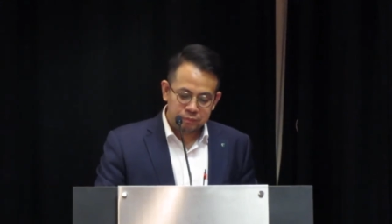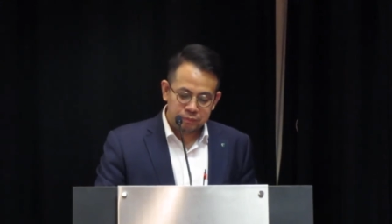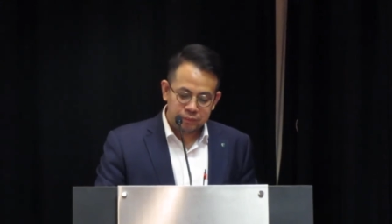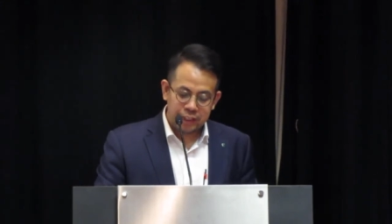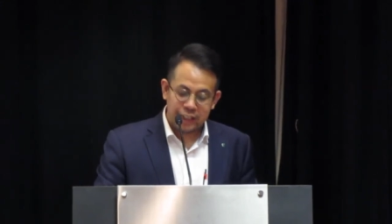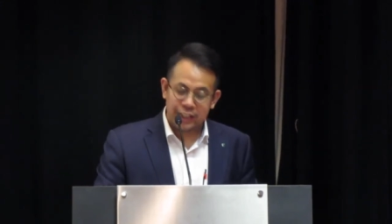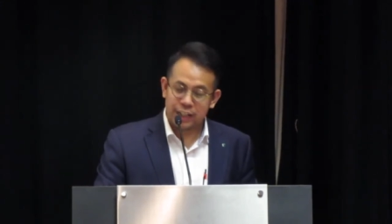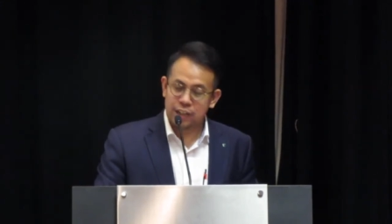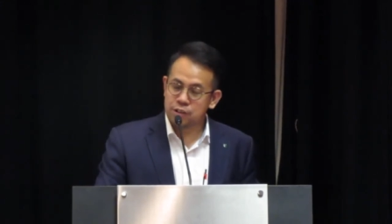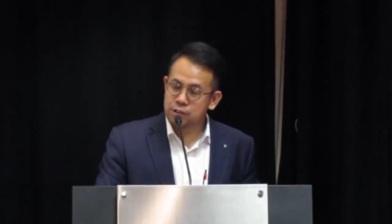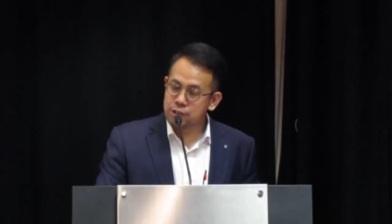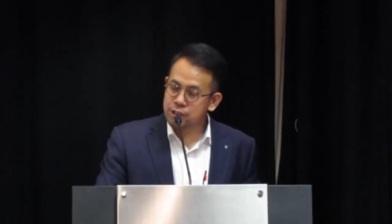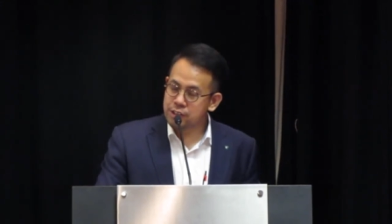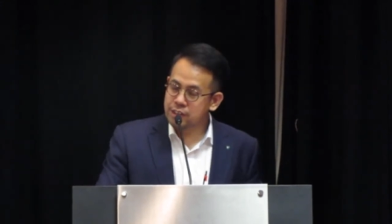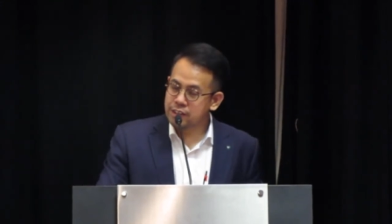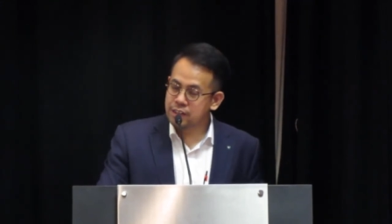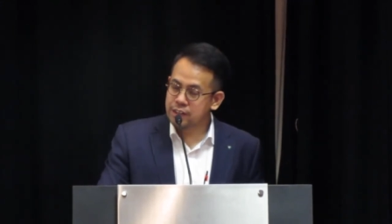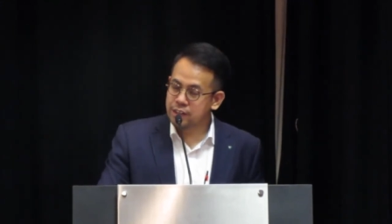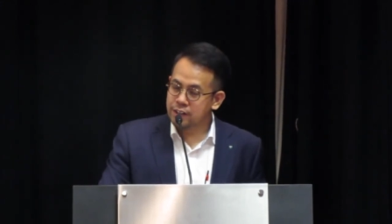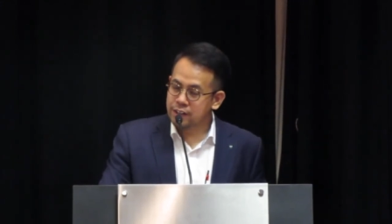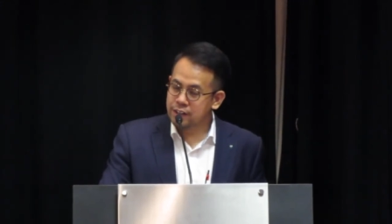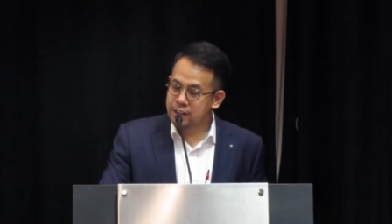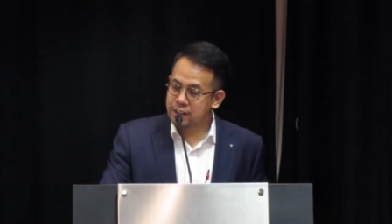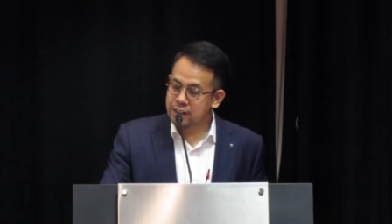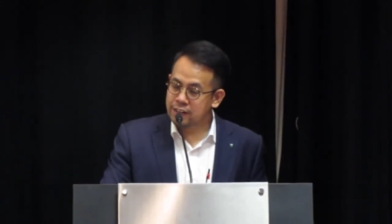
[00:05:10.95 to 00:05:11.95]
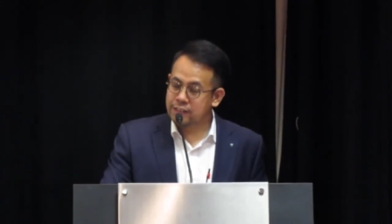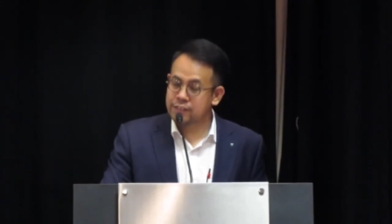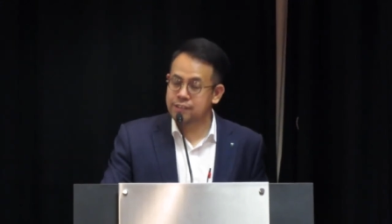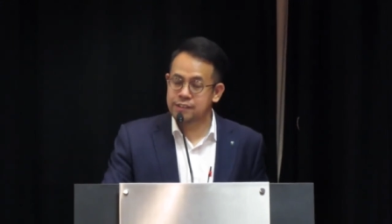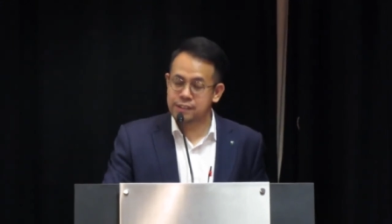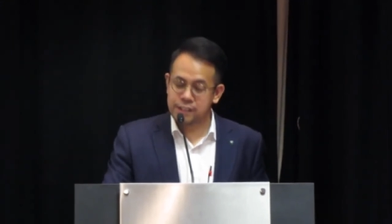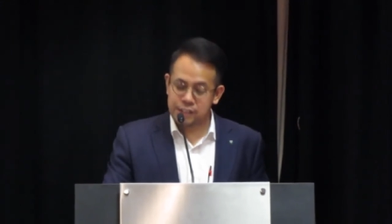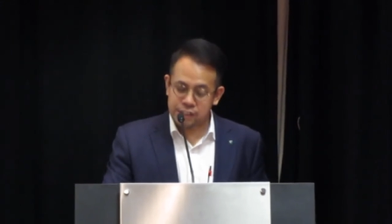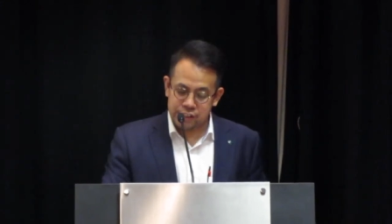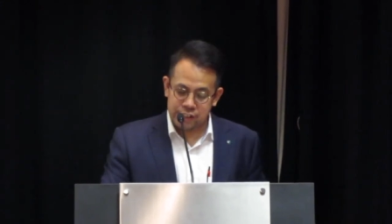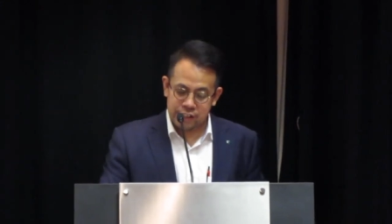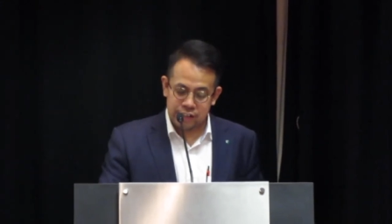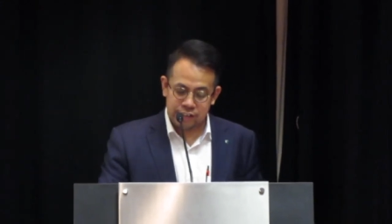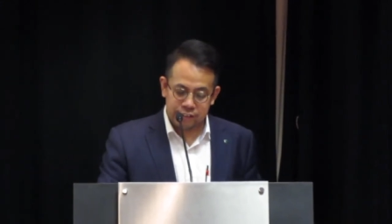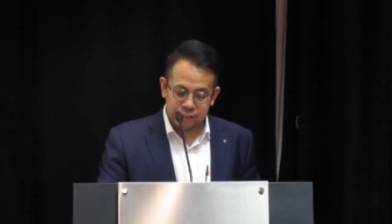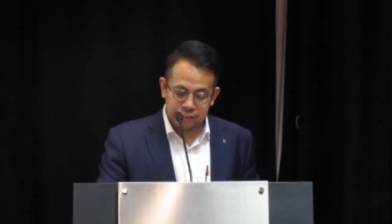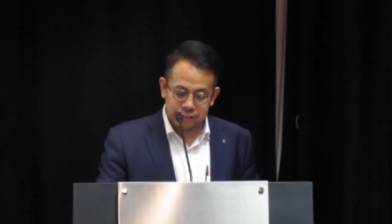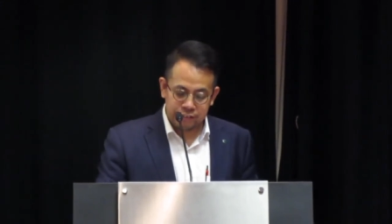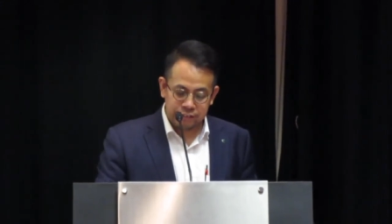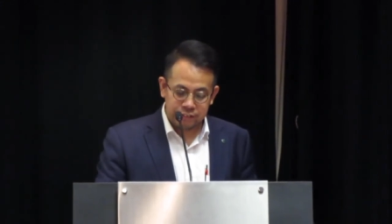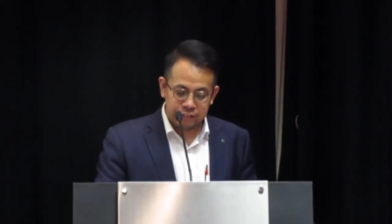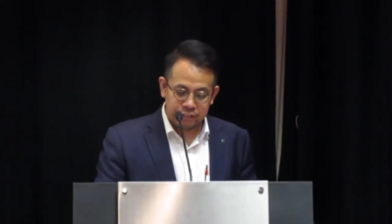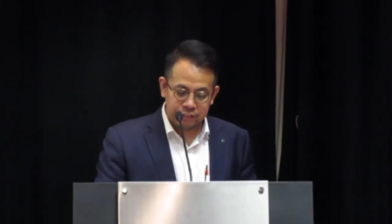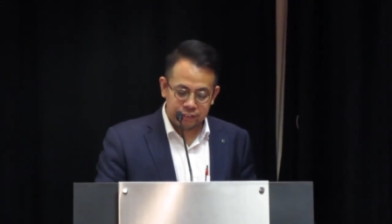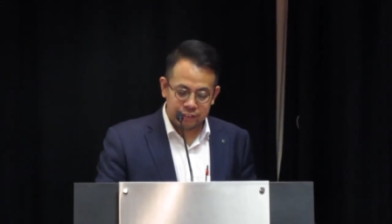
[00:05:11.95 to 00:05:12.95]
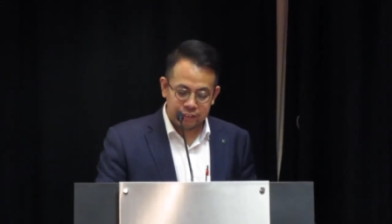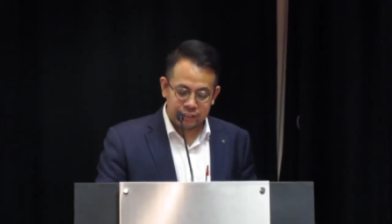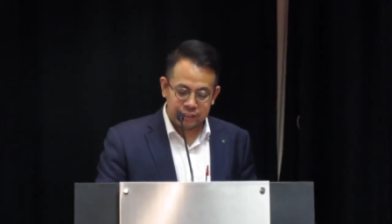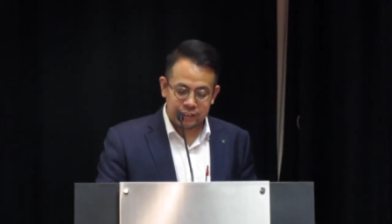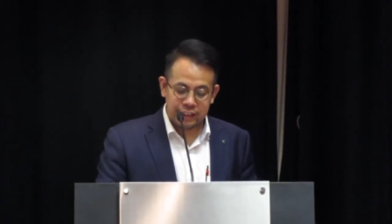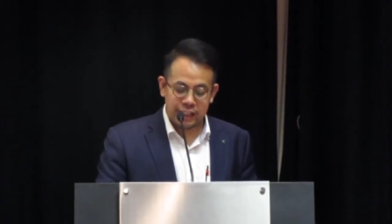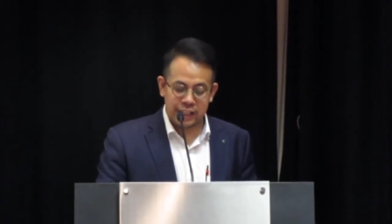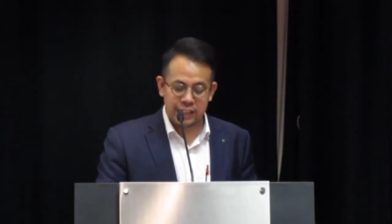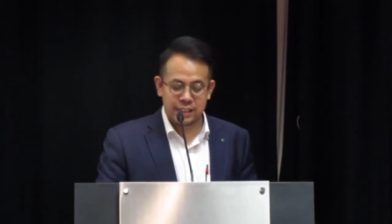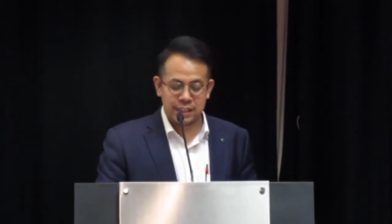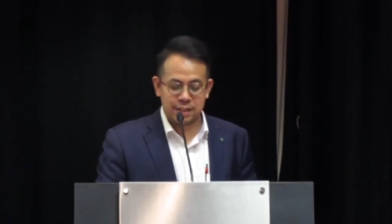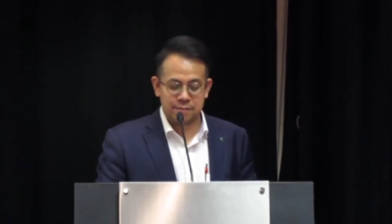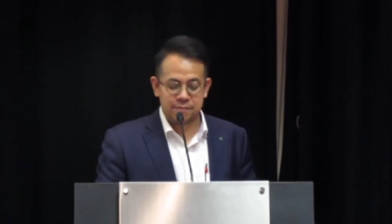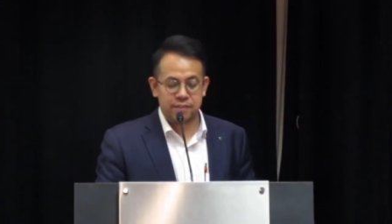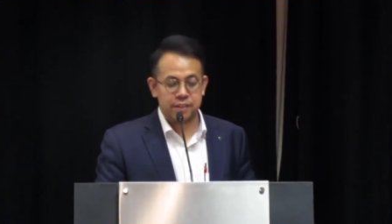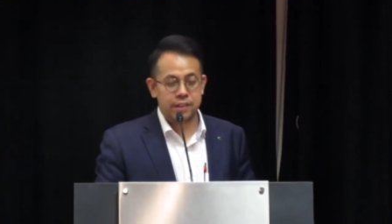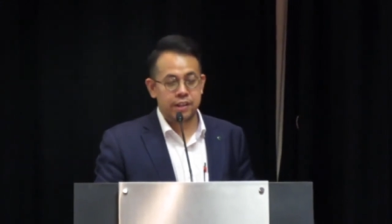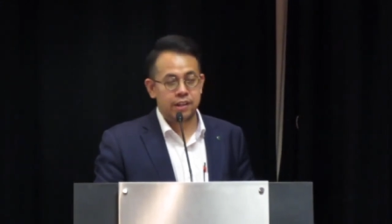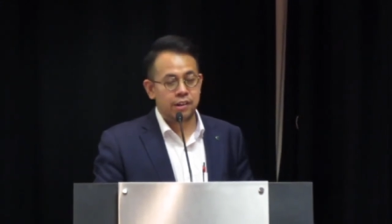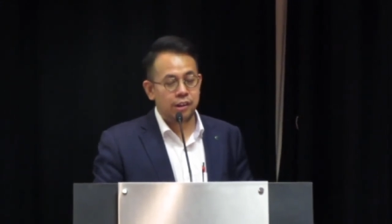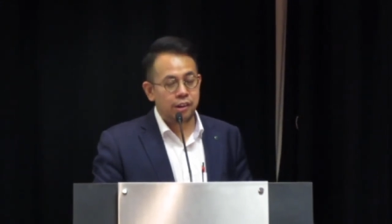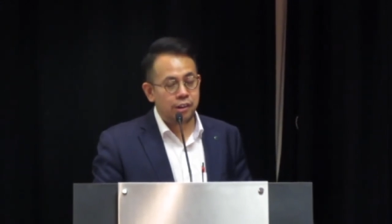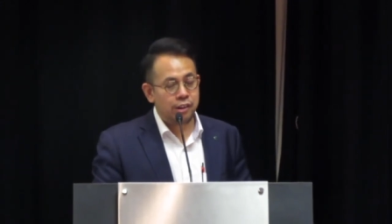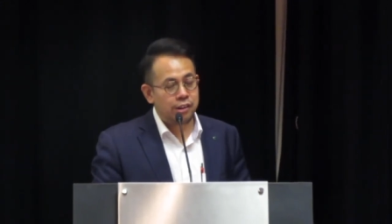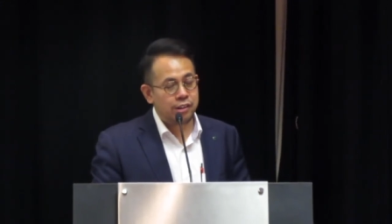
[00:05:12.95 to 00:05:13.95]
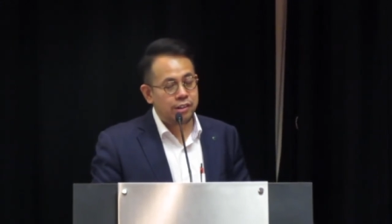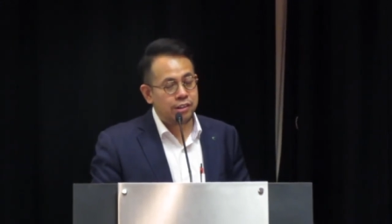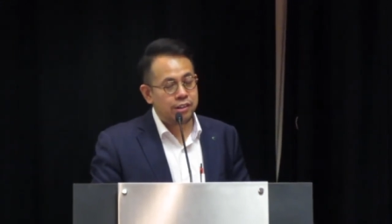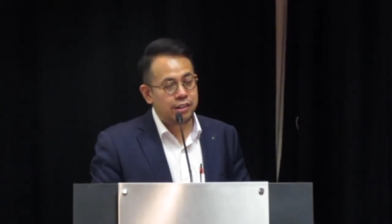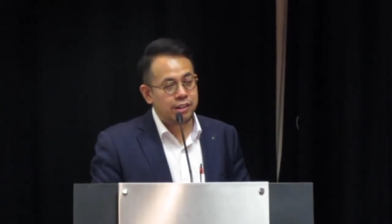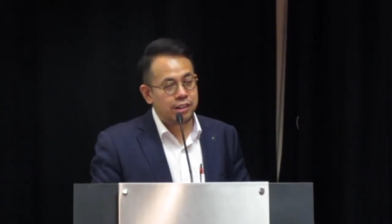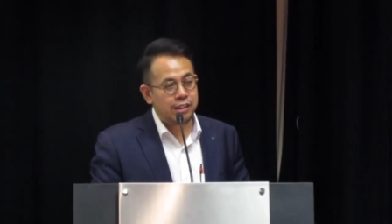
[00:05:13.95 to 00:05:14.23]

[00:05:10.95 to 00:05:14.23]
That a good attorney general stands up for the law,